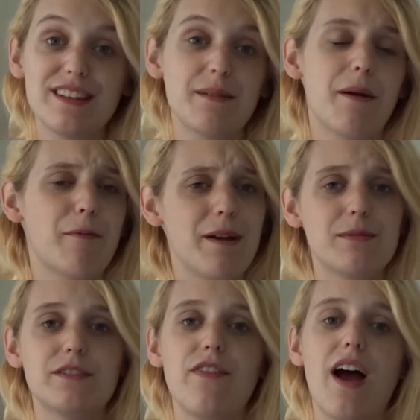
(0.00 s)
They said my weight
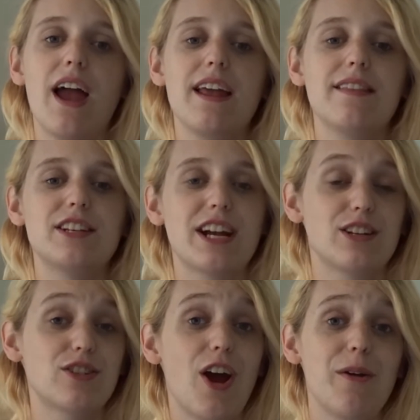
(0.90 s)
was fine. They checked
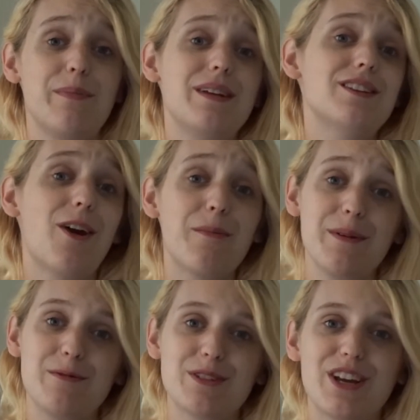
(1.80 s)
his
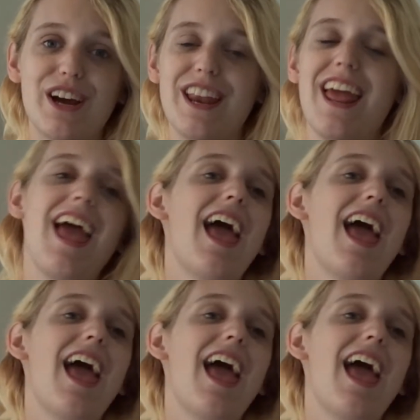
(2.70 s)
heartbeat was good.